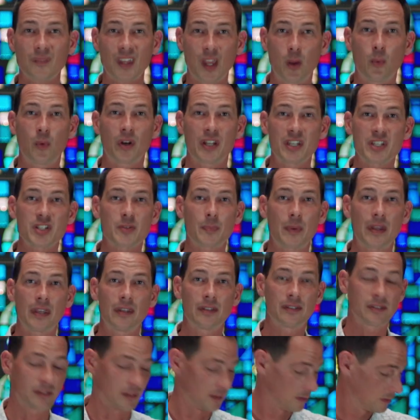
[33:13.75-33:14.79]
and what he
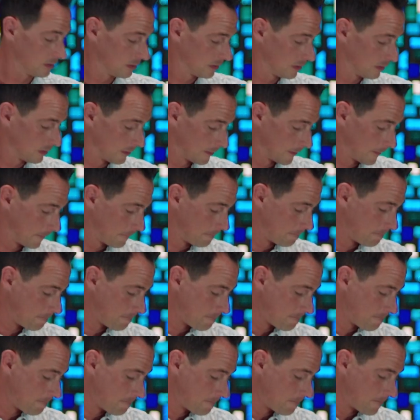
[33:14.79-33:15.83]
speaks.
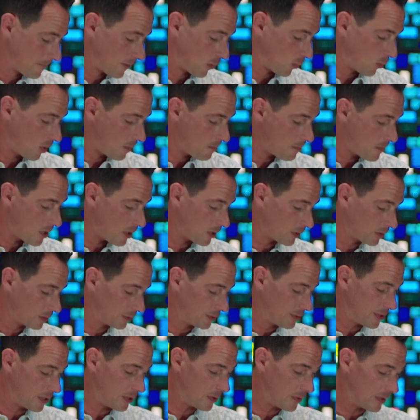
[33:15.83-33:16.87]
What miracle
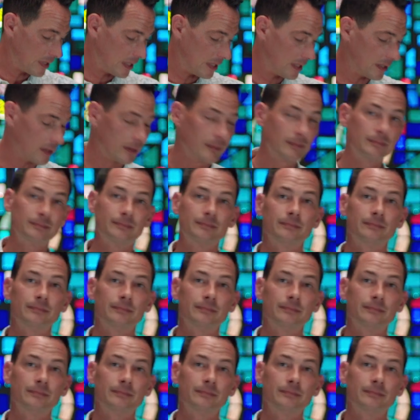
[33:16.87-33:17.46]
do you need?